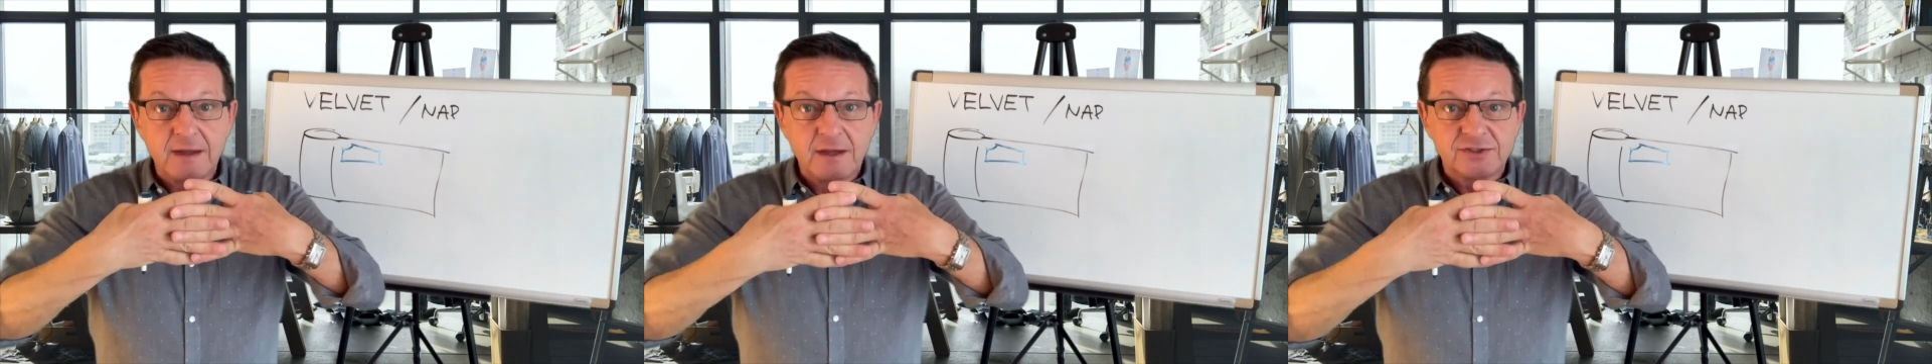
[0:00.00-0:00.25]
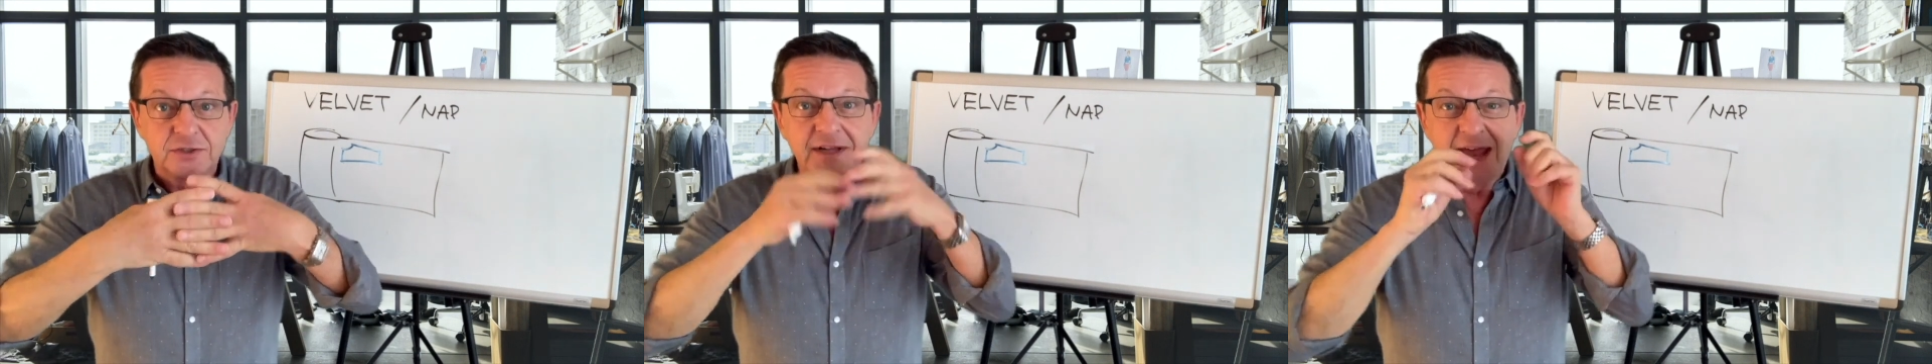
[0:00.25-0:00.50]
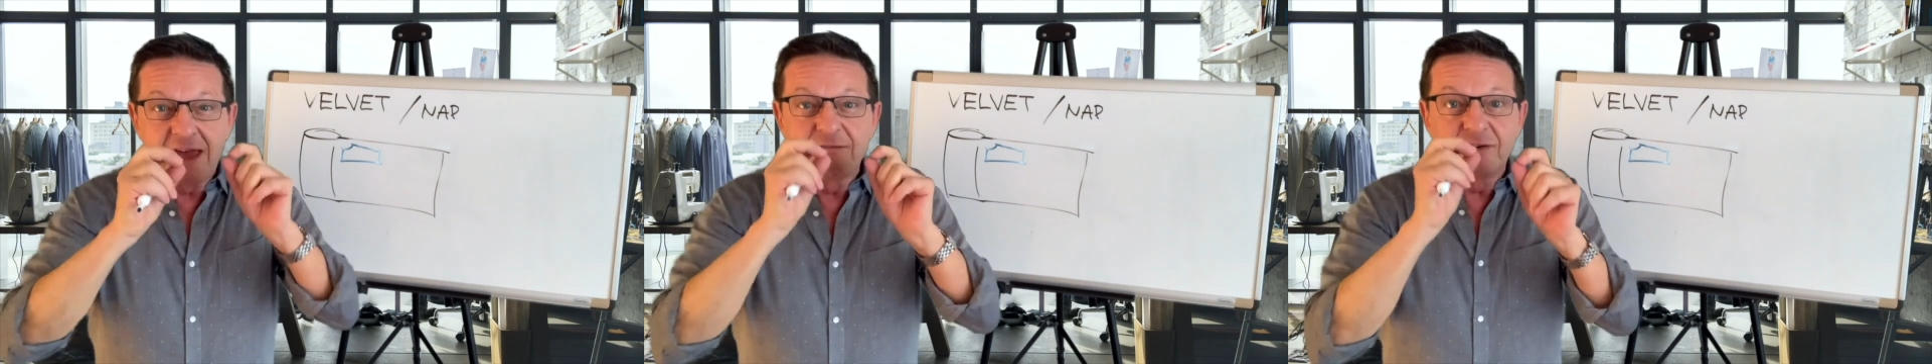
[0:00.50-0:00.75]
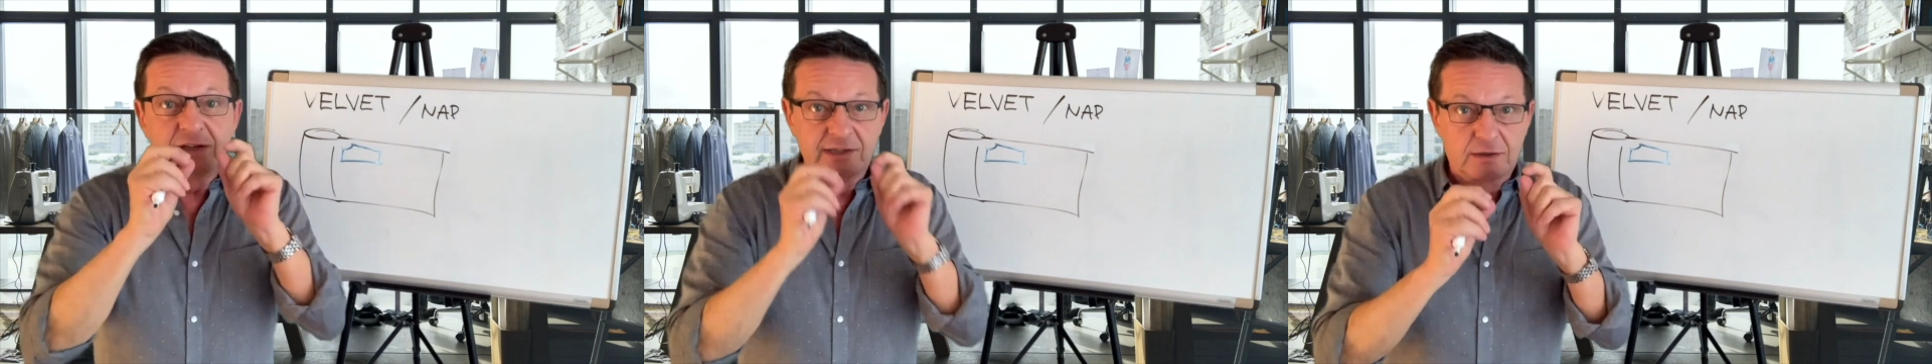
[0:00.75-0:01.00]
so that
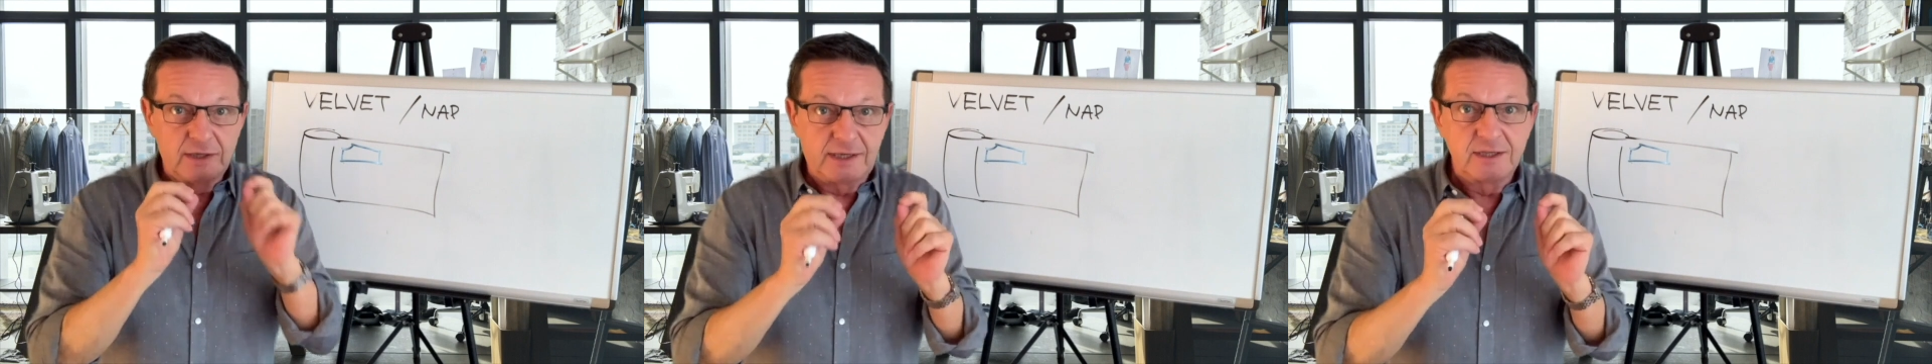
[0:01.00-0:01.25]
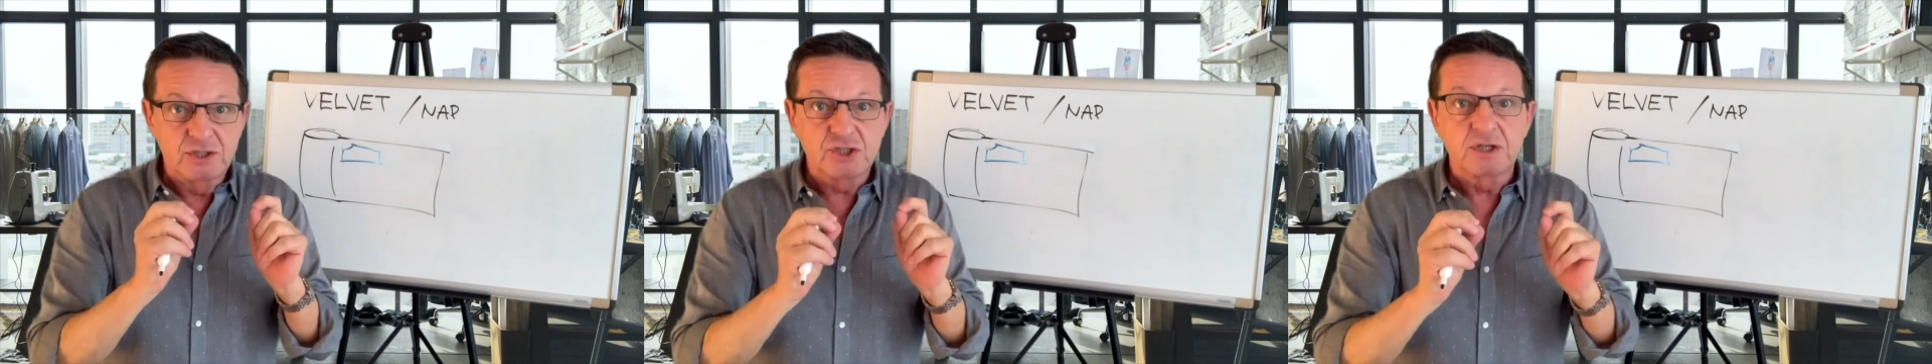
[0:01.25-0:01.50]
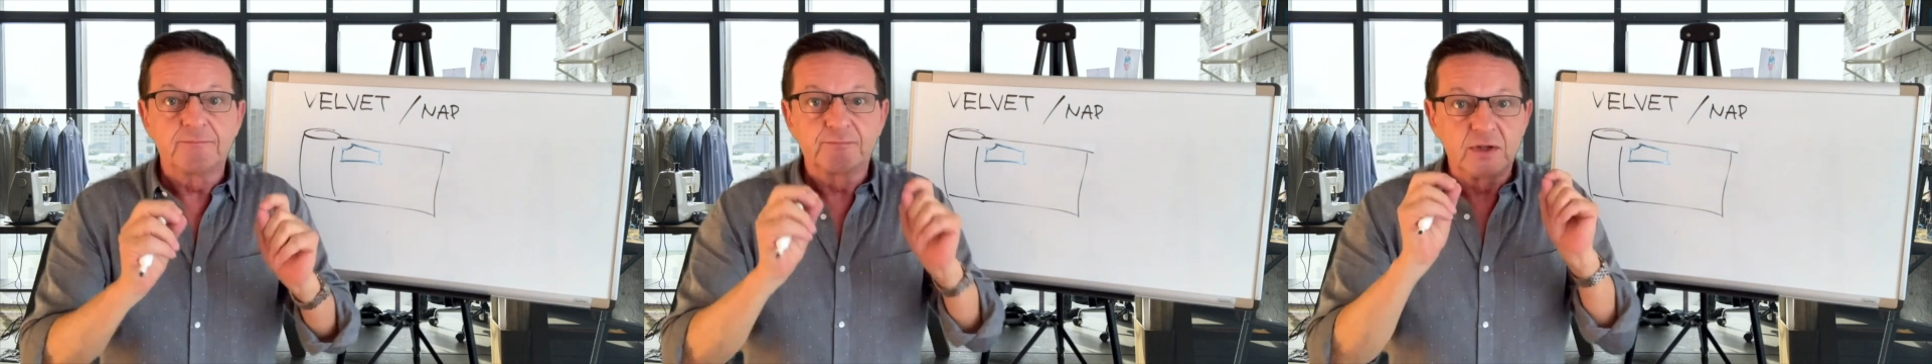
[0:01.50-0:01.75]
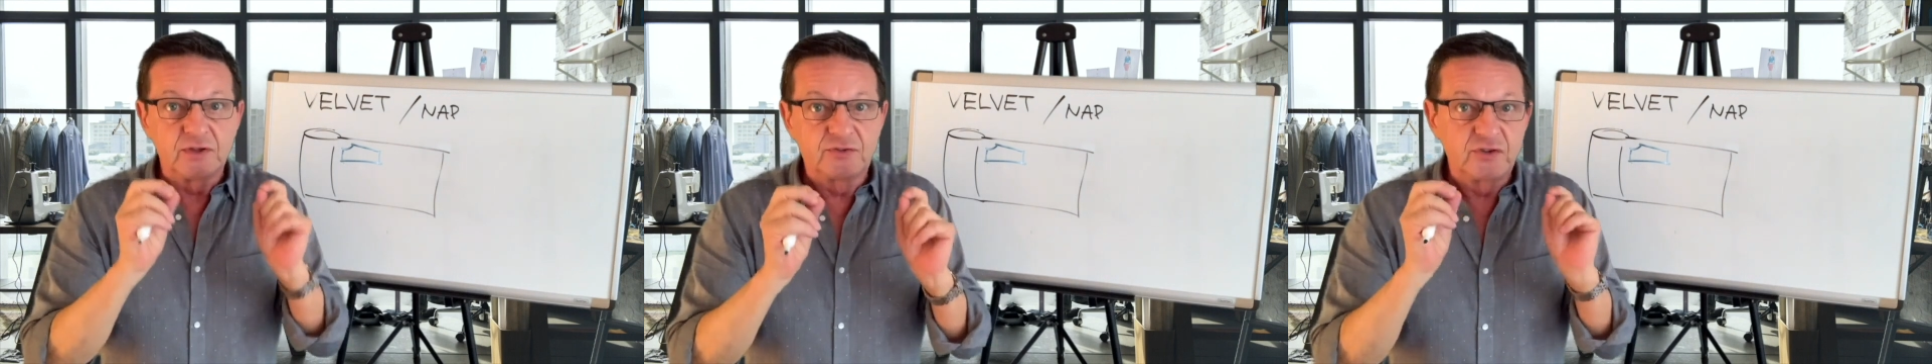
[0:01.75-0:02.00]
every little inch
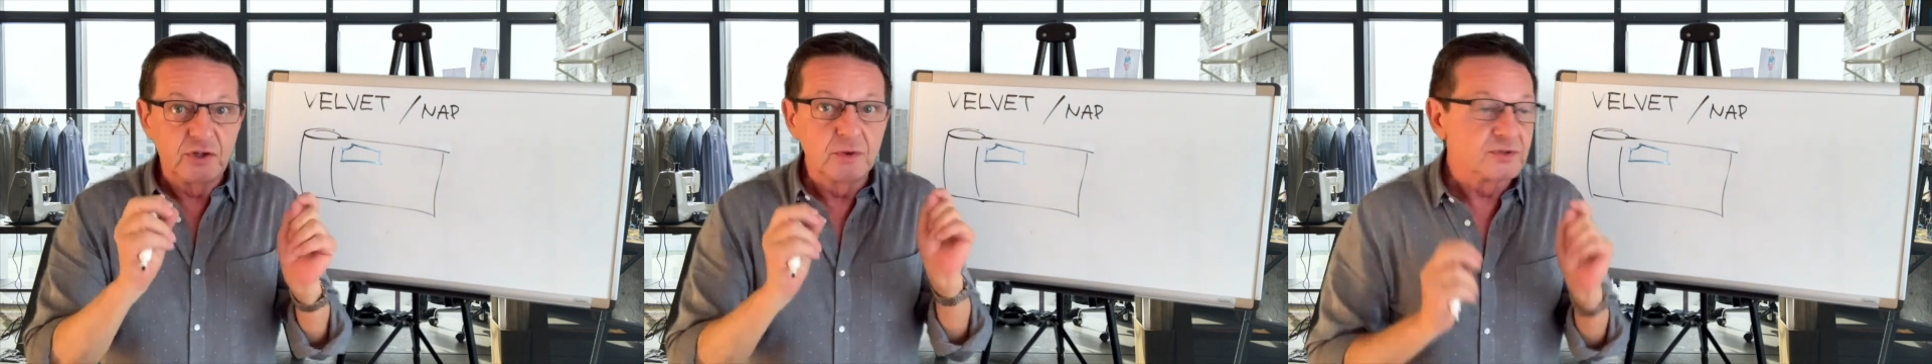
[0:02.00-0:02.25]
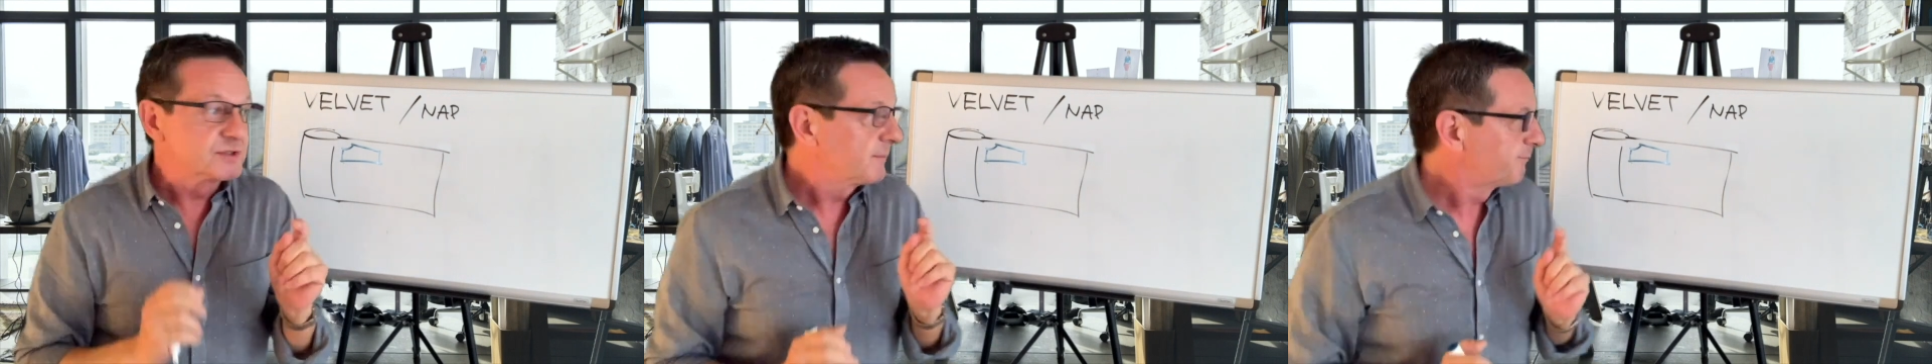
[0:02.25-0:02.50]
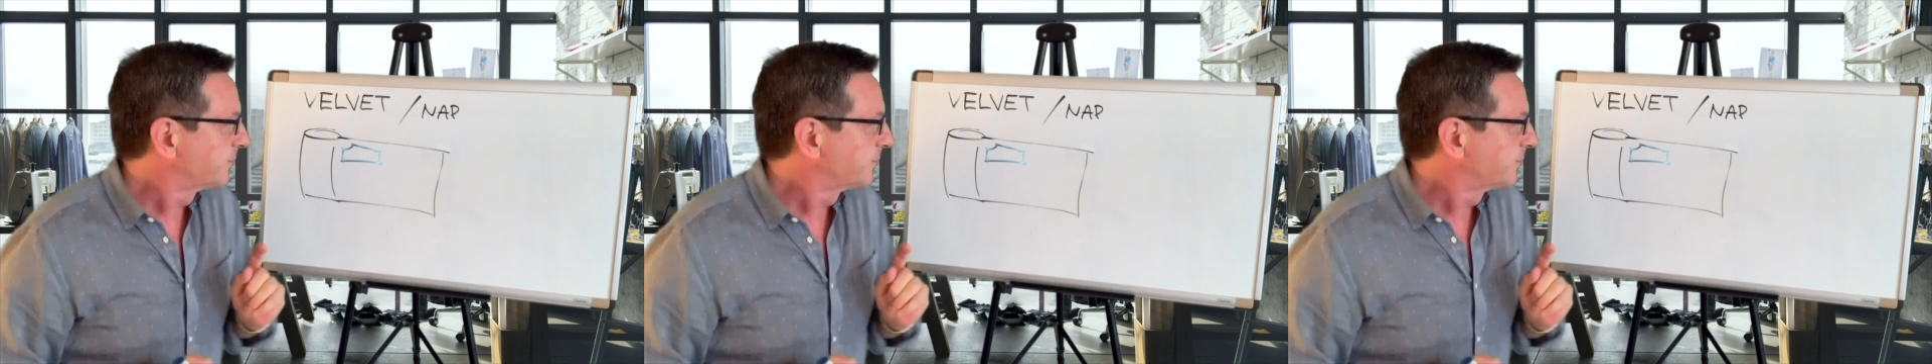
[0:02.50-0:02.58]
is used.